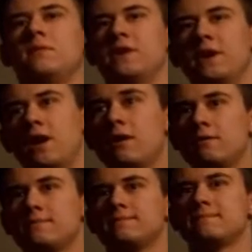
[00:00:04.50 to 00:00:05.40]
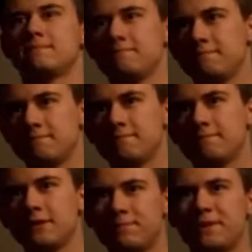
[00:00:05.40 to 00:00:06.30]
You know,
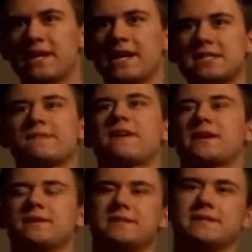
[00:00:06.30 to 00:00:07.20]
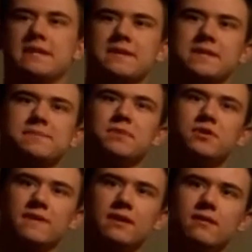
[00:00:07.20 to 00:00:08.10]
it'd be nice if I could see this
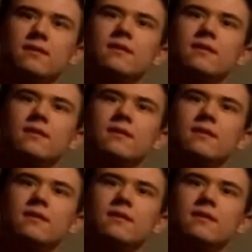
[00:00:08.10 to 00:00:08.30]
movie.